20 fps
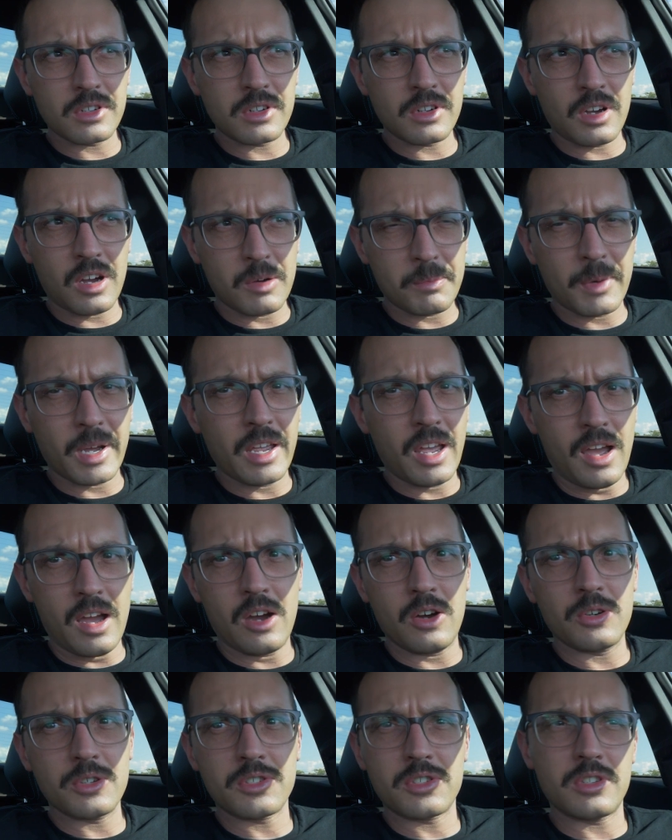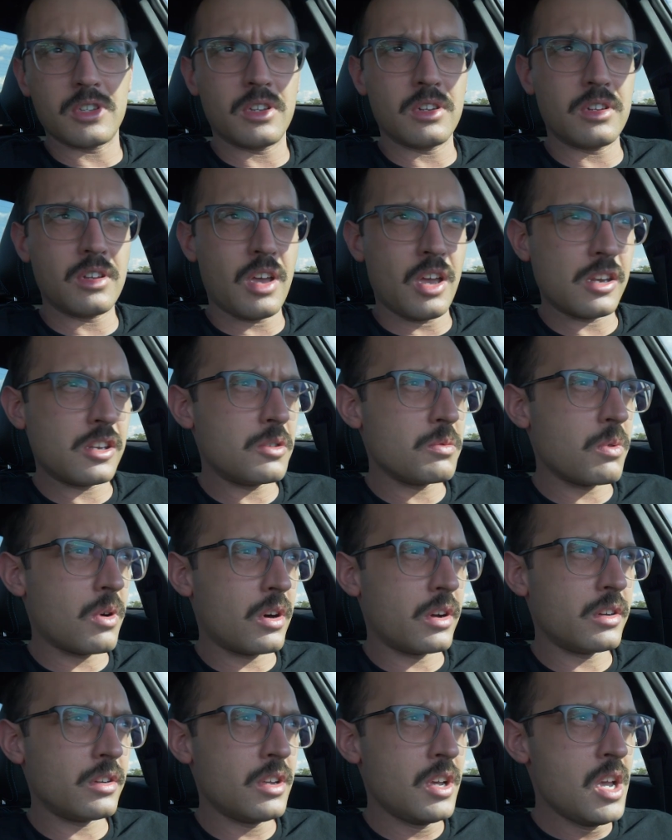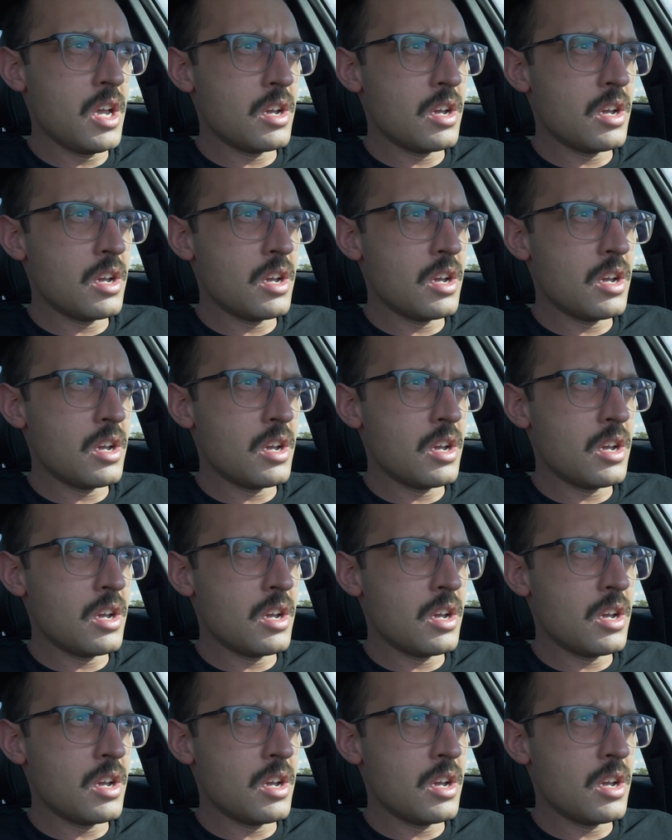on my house, and anyone